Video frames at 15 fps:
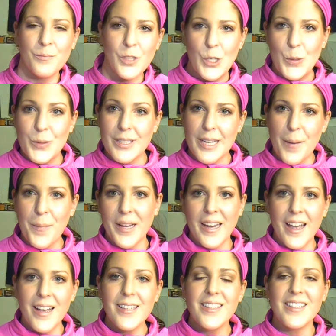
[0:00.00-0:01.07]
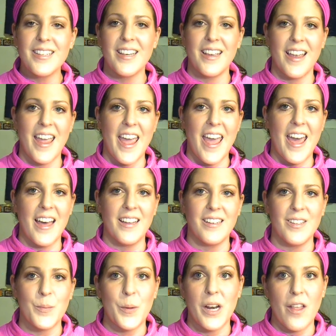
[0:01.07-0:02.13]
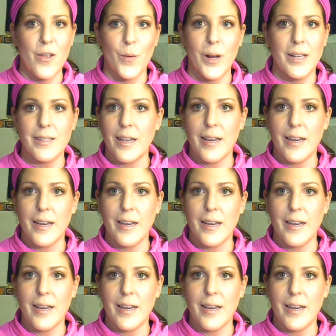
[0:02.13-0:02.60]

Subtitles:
used up, I guess. But otherwise,